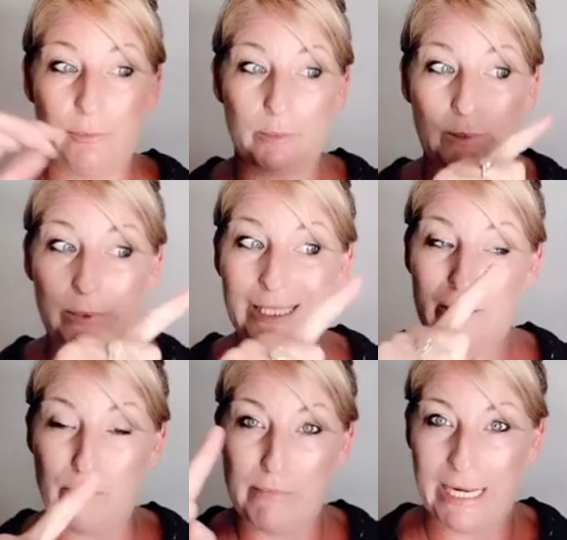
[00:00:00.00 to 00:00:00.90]
probably
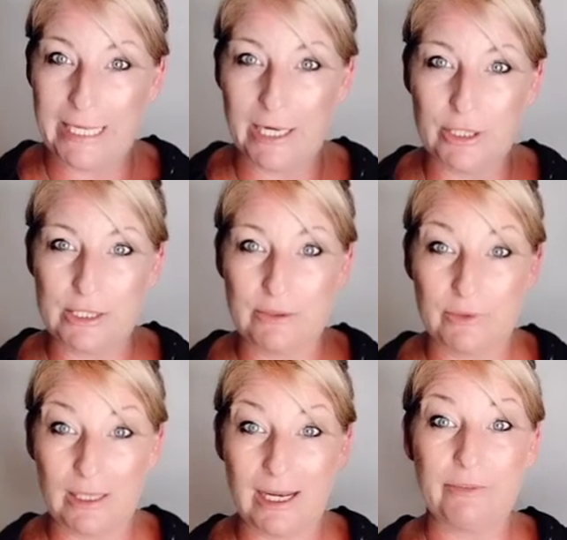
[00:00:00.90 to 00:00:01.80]
in many areas of your
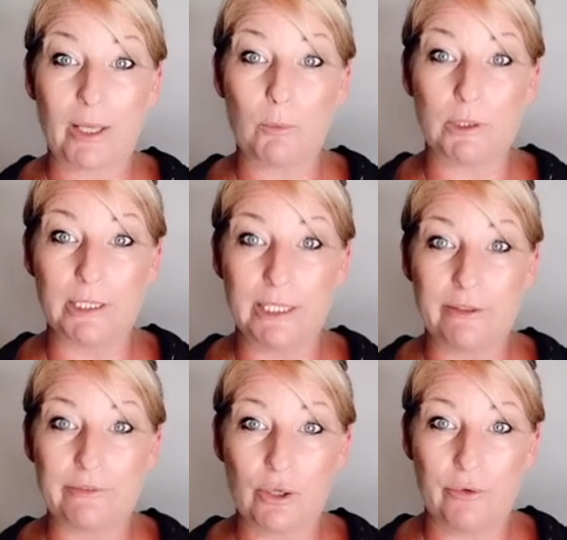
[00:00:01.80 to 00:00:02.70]
life, that will lift
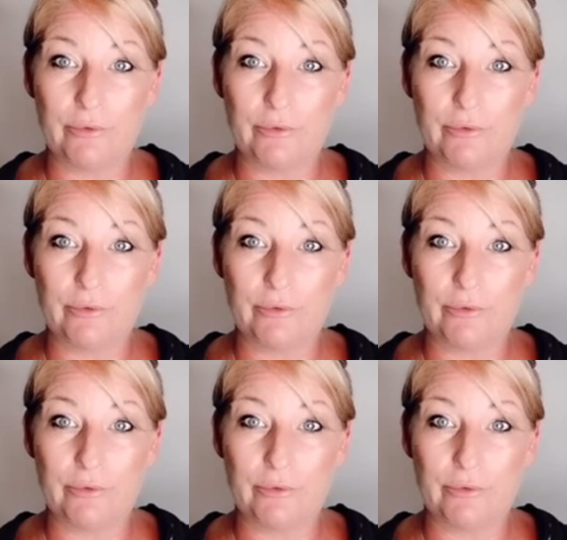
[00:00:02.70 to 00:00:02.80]
off.